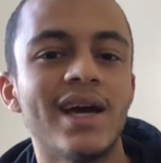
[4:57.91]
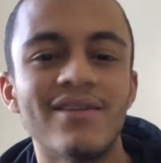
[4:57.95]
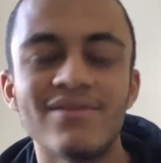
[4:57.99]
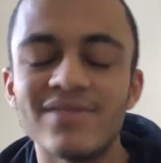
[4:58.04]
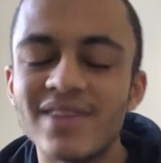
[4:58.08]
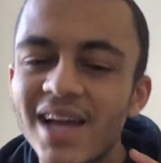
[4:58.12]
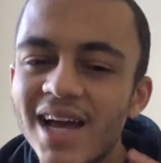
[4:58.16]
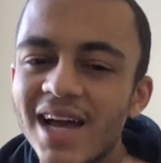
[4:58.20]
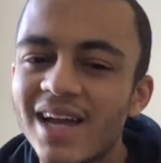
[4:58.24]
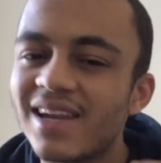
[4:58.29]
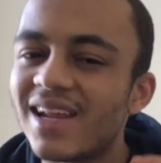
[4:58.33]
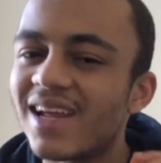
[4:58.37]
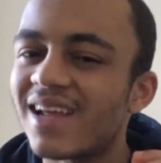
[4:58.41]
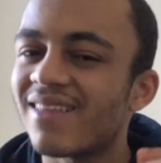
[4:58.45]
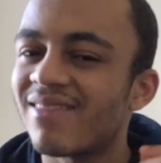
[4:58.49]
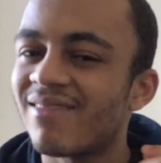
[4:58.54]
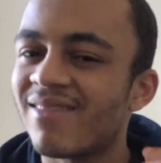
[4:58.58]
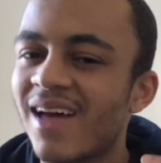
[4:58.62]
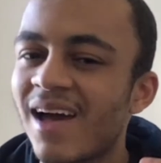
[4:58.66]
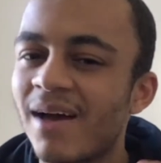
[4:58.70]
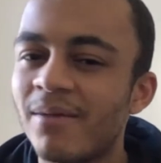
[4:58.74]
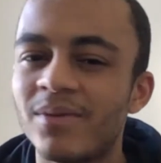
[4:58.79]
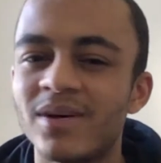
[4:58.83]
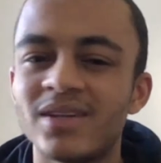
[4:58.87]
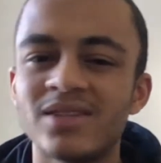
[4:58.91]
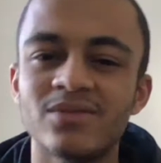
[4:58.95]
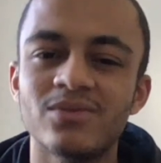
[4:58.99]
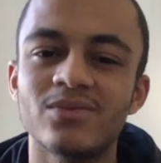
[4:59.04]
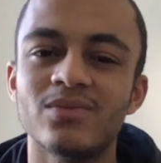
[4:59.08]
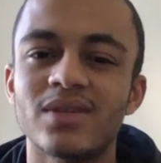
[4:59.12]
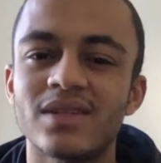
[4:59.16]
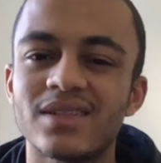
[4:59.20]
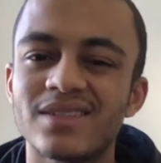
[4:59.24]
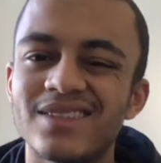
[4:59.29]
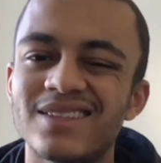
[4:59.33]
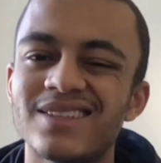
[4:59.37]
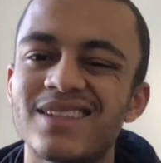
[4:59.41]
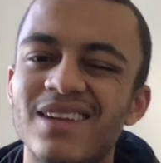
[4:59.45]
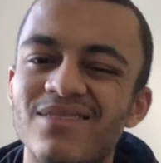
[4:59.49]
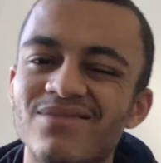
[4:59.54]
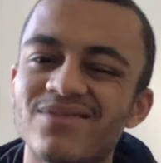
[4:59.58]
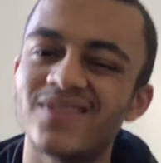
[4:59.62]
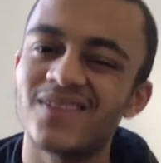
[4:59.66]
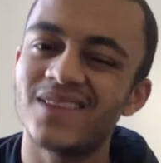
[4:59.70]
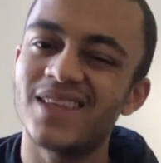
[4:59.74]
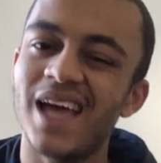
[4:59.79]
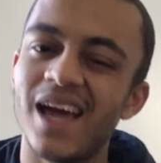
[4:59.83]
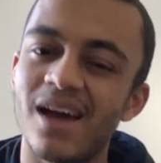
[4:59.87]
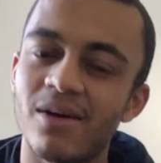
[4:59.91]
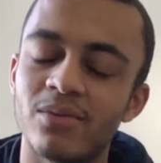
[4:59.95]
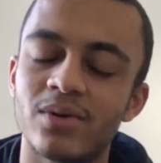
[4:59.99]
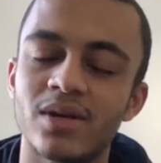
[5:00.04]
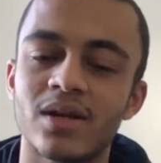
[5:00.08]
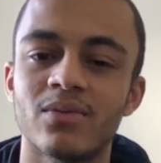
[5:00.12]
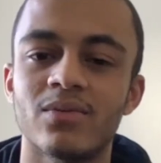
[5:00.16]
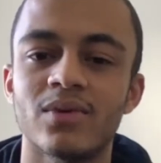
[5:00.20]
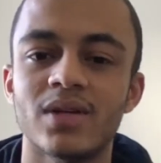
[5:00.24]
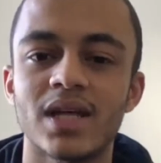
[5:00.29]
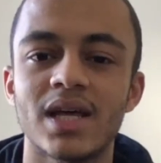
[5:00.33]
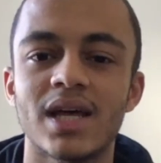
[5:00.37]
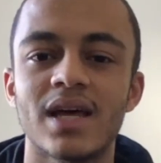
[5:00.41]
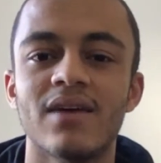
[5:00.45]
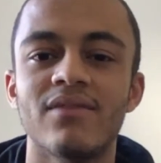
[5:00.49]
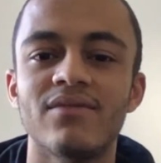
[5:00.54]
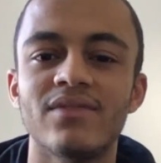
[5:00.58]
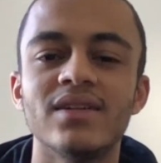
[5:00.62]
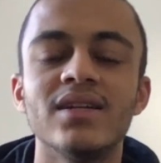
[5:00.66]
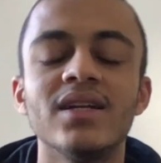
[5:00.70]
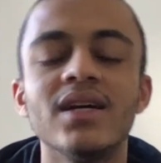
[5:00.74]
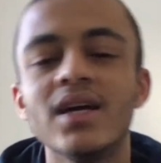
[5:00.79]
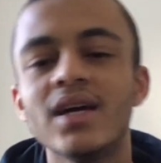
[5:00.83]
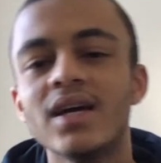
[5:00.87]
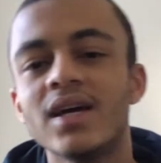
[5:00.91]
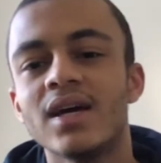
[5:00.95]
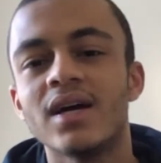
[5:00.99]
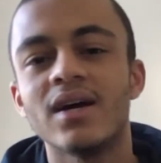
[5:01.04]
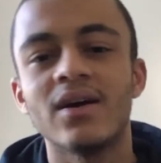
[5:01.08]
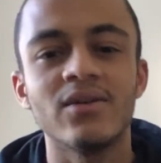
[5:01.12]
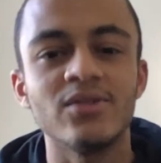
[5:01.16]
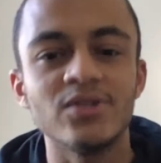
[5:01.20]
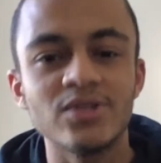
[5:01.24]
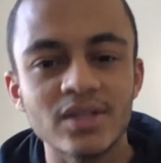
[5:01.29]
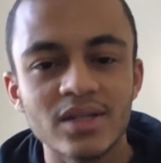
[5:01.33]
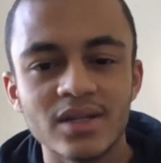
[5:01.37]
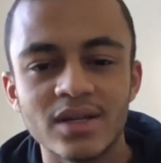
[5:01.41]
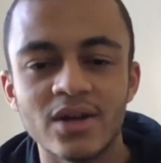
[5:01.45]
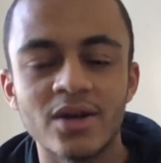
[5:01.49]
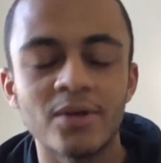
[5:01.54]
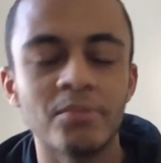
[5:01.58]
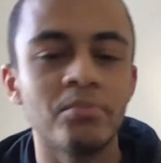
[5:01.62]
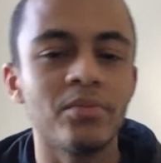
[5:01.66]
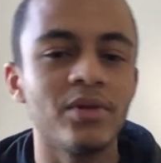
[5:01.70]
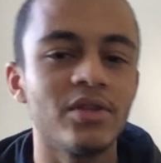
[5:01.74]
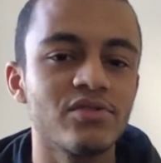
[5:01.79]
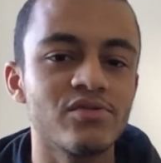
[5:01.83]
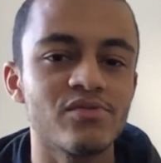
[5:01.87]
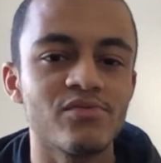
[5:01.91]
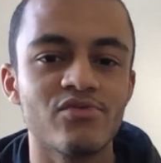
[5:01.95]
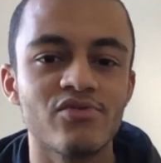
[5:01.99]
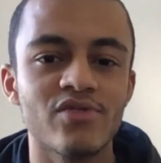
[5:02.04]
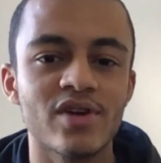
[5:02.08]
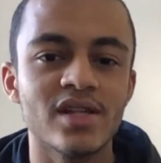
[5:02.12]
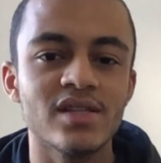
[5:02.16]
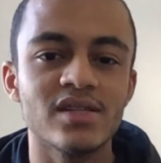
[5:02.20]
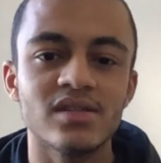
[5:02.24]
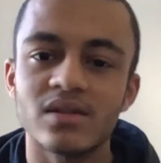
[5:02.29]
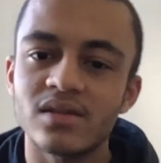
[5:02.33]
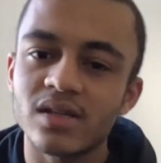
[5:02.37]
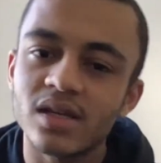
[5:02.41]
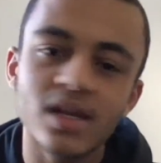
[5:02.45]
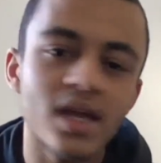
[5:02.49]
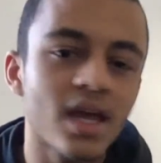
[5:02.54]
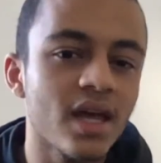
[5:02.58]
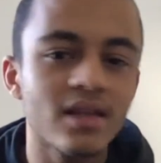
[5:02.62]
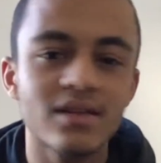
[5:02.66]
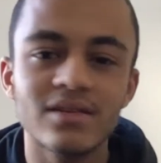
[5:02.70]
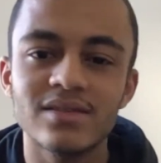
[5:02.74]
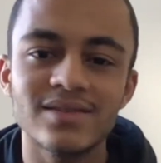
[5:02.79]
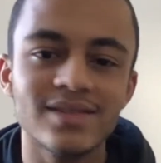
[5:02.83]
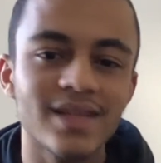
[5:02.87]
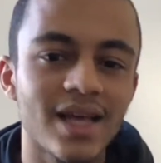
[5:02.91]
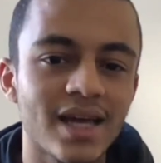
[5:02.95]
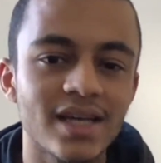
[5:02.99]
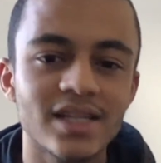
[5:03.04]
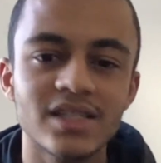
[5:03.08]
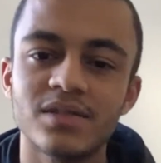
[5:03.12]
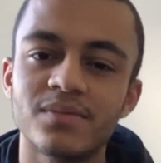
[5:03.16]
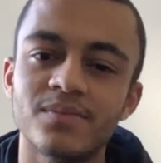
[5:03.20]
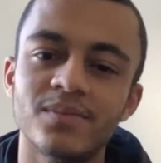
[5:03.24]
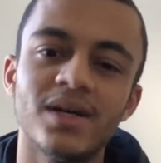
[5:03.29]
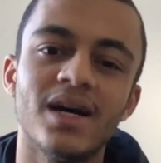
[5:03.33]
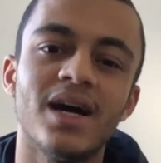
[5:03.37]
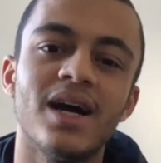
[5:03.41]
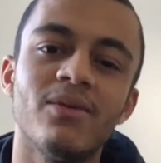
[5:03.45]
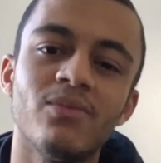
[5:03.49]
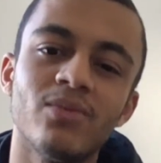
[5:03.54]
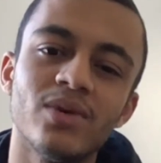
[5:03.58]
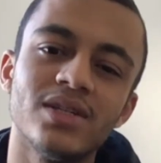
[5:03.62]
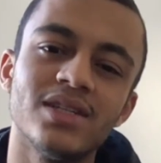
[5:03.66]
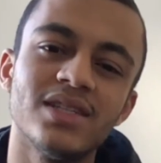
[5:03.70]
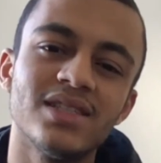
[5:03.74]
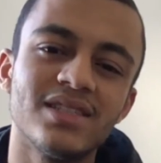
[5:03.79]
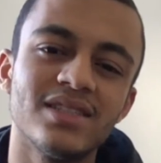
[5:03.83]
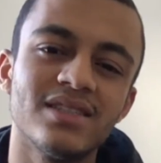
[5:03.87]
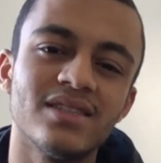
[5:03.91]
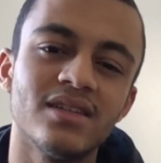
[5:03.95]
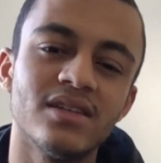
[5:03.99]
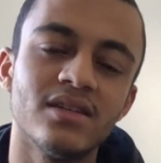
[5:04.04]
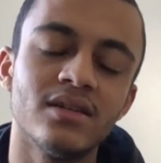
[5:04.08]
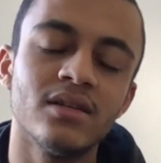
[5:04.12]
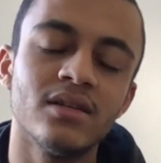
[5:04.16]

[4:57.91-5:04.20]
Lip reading: Yeah, I like that, but I don't it doesn't have that what I want to have. And I was getting beats from friends. I was like, yeah, they're nice, but I wanted to